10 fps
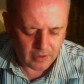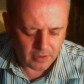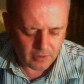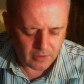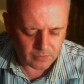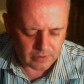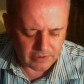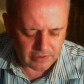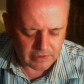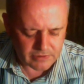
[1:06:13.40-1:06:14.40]
all the
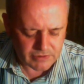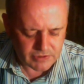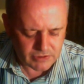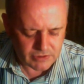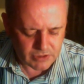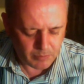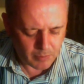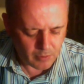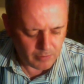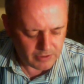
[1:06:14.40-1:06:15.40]
little
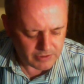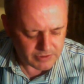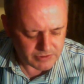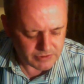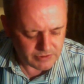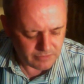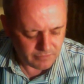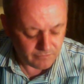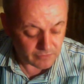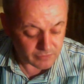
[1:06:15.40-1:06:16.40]
Topopes,
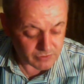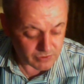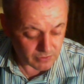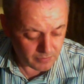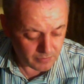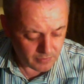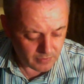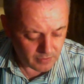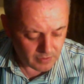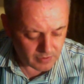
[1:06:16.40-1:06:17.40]
Philstop.
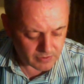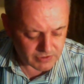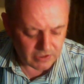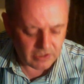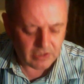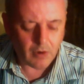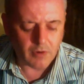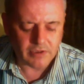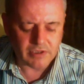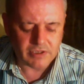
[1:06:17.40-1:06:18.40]
So you need
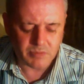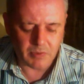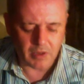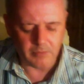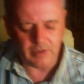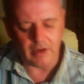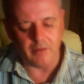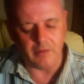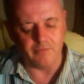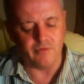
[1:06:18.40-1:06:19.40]
hardly spell me
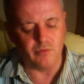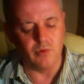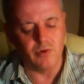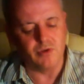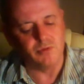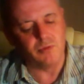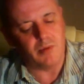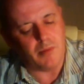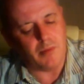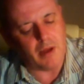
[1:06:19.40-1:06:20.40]
how every word will be
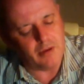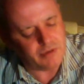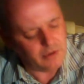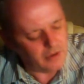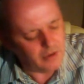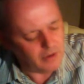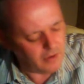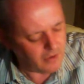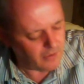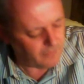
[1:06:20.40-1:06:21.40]
bound
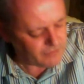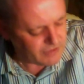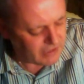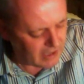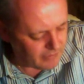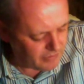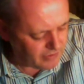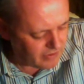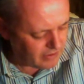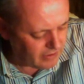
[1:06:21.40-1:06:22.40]
over to carry
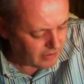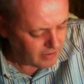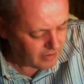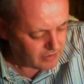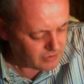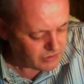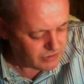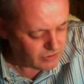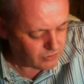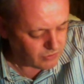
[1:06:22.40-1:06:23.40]
the
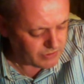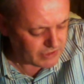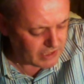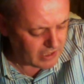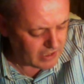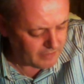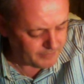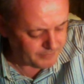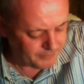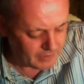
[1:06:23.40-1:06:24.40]
10
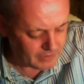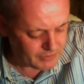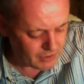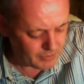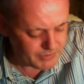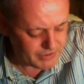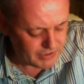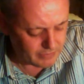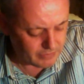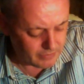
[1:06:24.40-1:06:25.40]

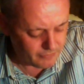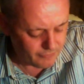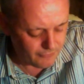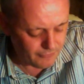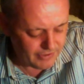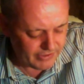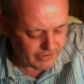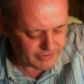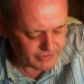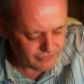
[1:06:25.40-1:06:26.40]
topsicle
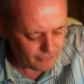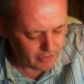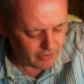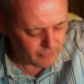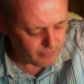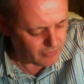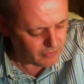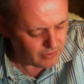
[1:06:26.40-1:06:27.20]
readings throughout the book.